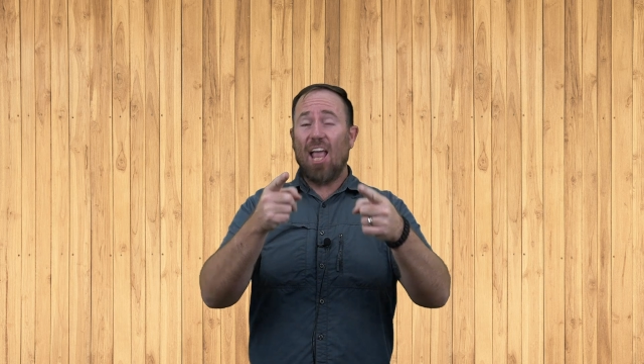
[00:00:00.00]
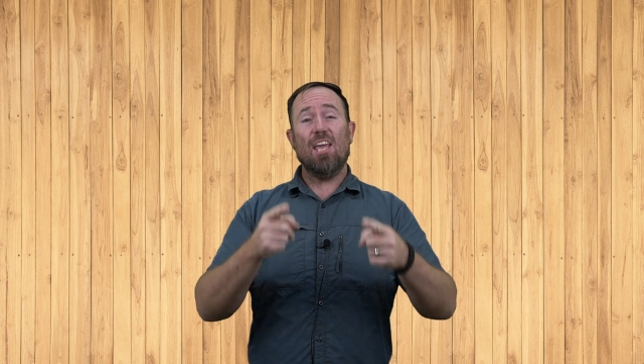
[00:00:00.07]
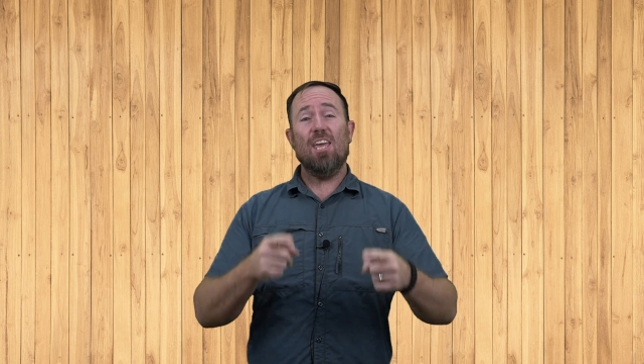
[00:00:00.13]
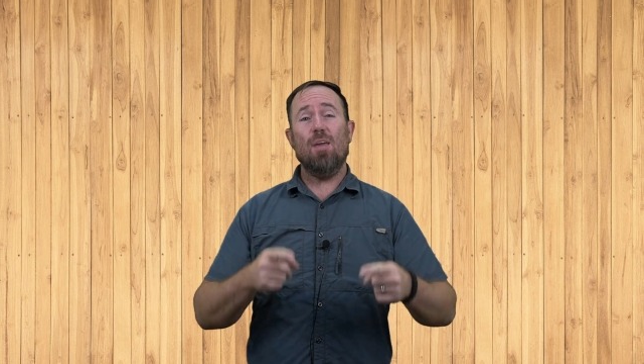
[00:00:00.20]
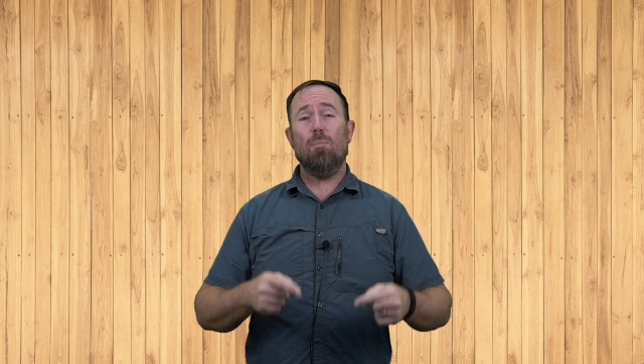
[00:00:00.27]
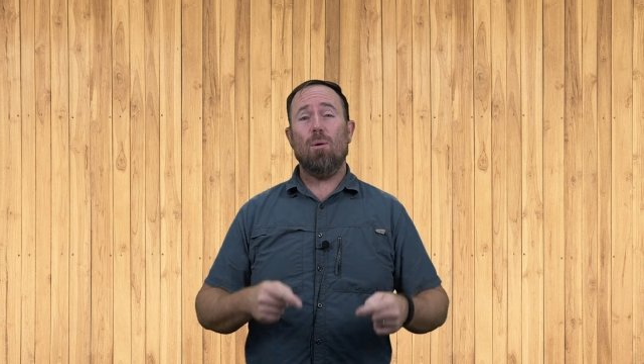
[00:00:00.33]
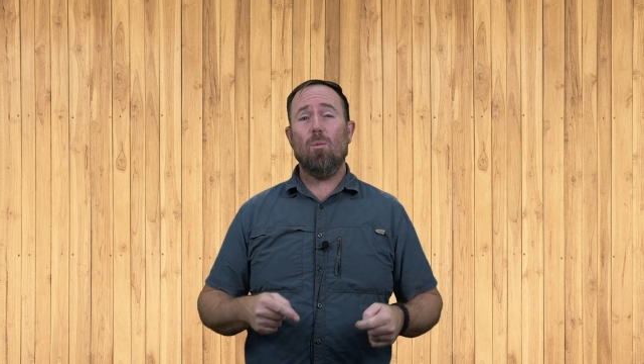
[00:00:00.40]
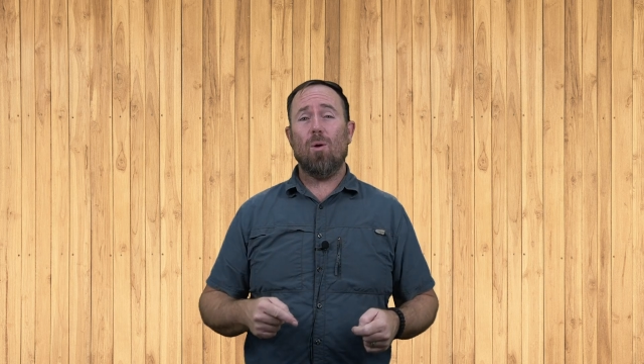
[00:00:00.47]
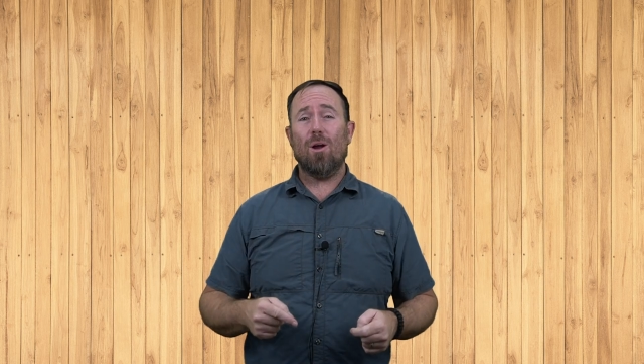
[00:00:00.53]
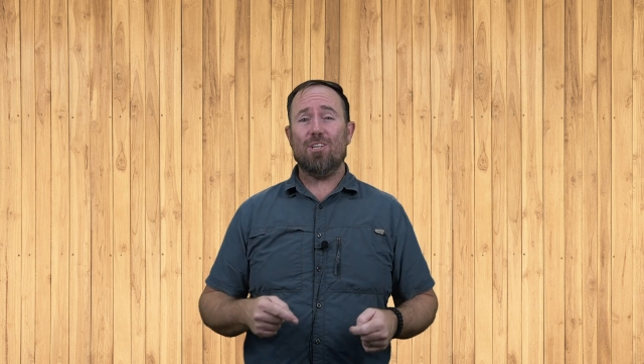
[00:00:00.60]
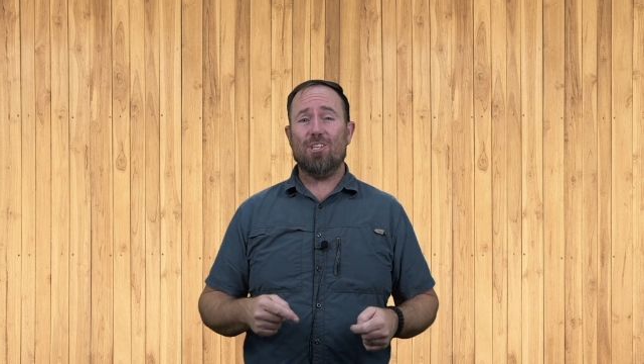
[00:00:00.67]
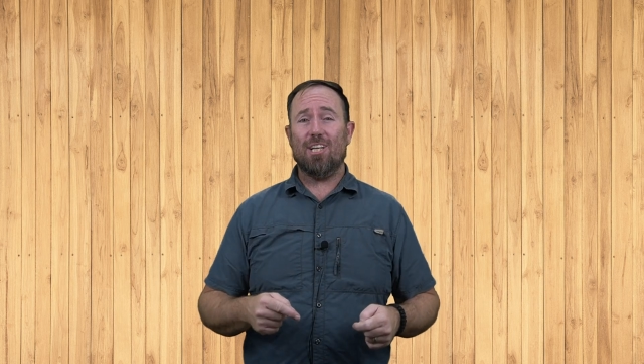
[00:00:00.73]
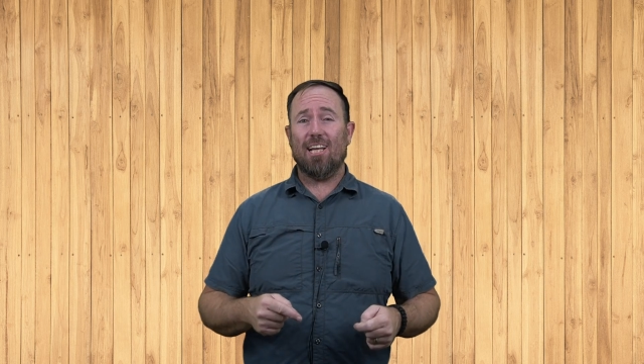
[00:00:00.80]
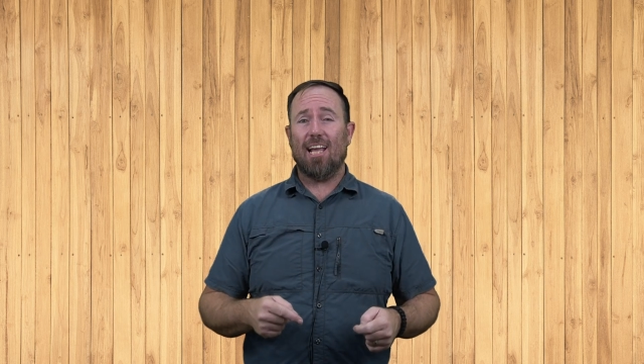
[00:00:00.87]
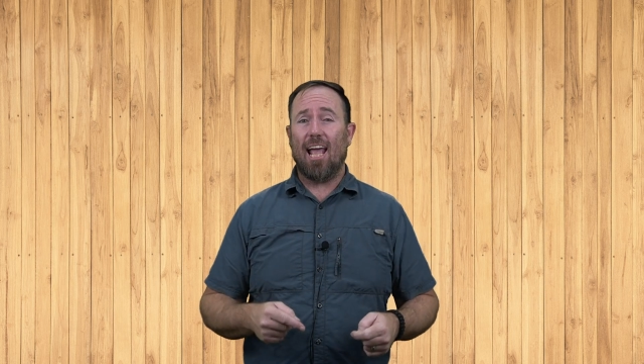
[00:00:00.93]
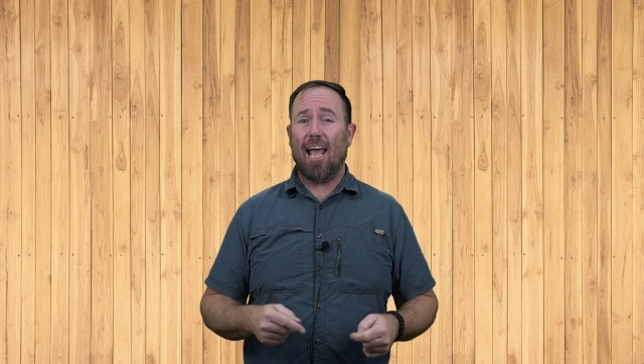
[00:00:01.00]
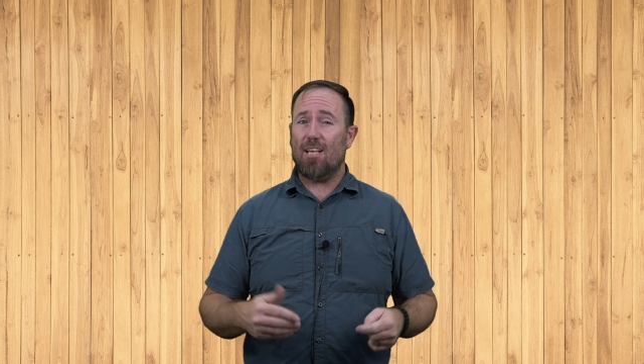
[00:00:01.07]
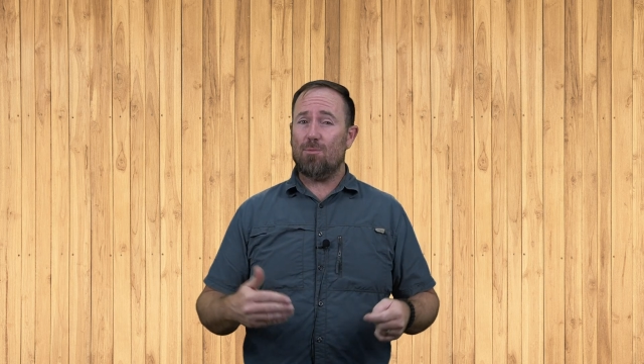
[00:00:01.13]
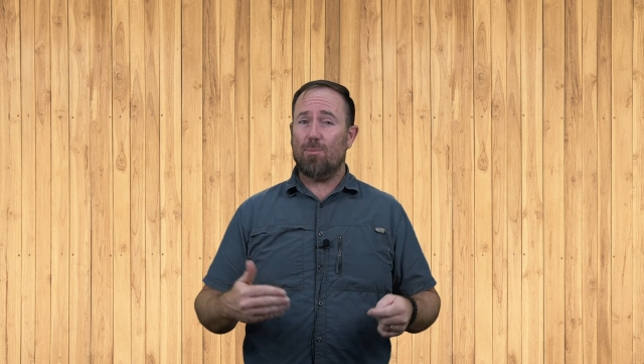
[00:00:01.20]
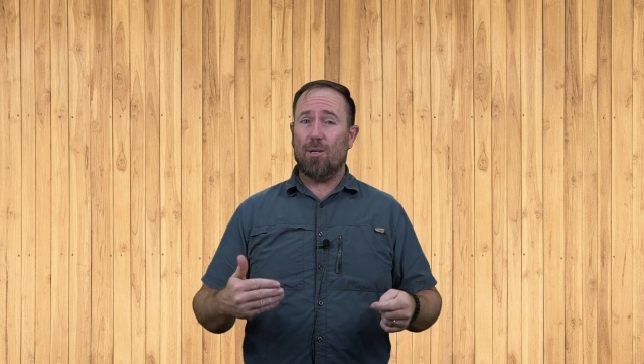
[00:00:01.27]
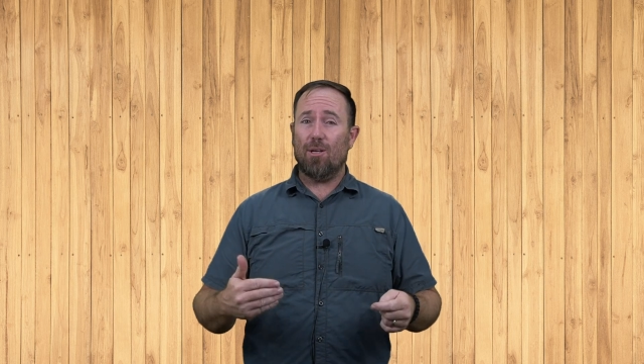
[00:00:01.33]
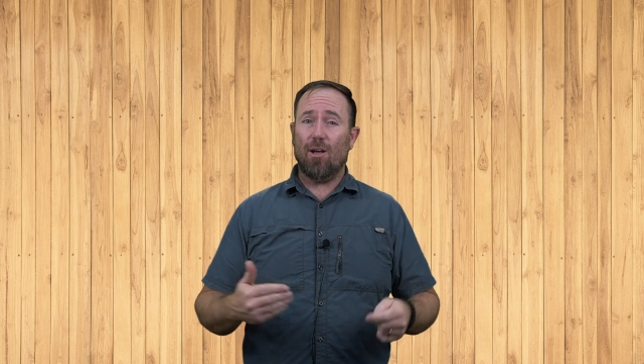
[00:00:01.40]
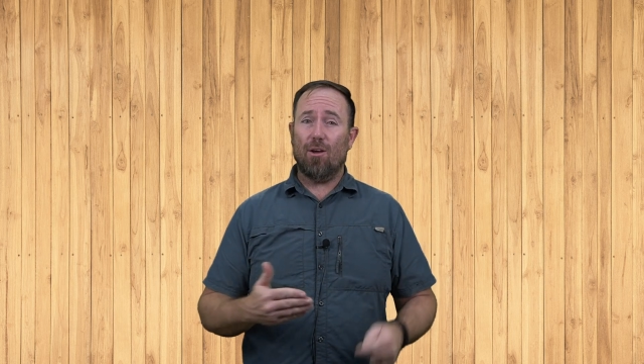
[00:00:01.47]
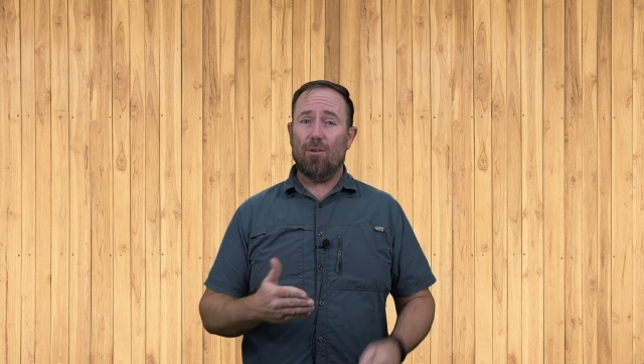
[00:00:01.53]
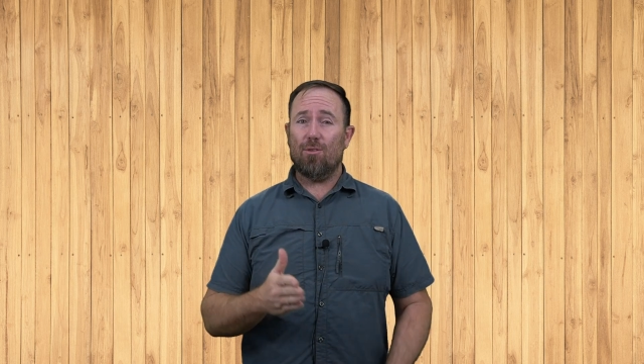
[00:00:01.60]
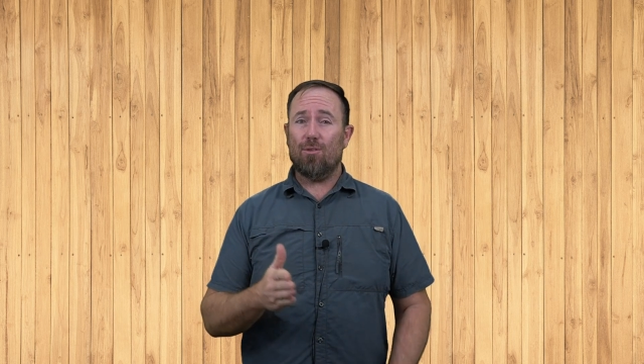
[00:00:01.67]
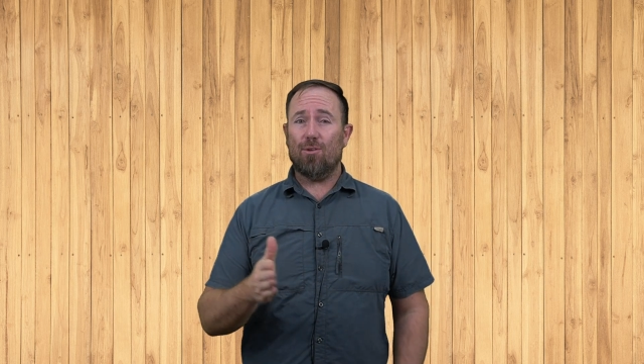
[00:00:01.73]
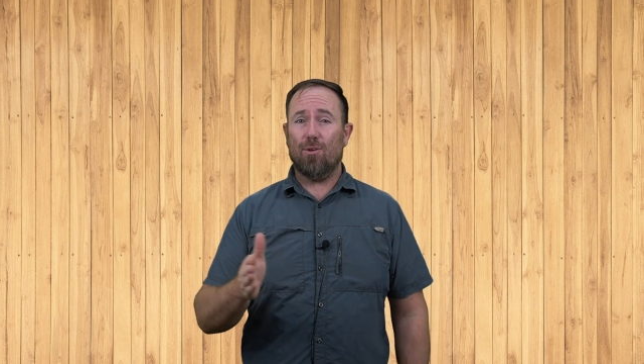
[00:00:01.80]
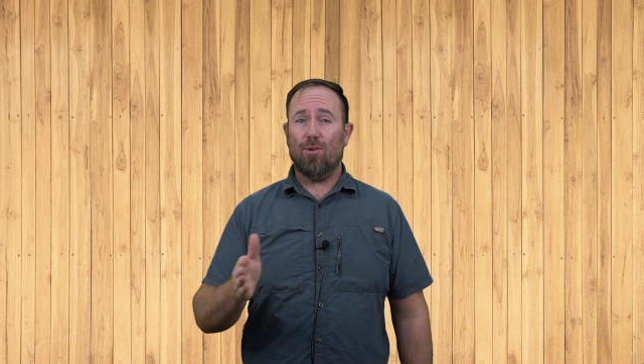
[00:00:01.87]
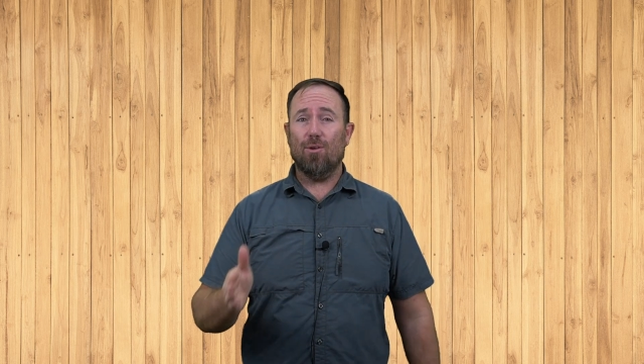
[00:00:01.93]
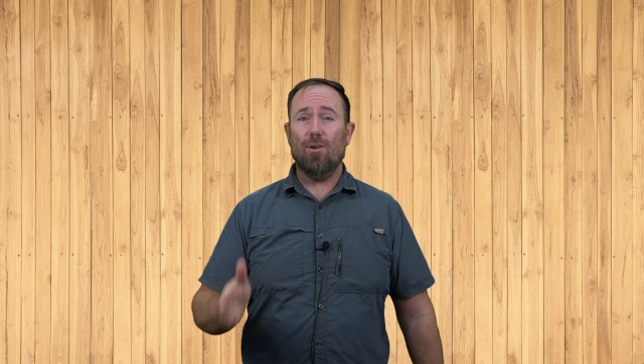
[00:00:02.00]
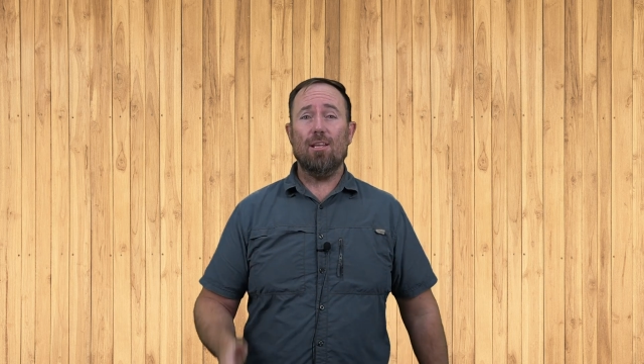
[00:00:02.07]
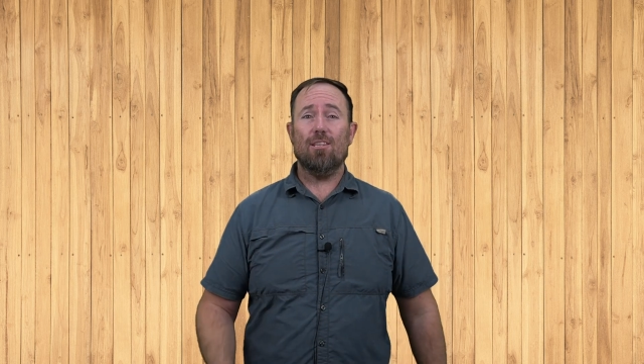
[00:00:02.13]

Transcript: keep on watching as we go through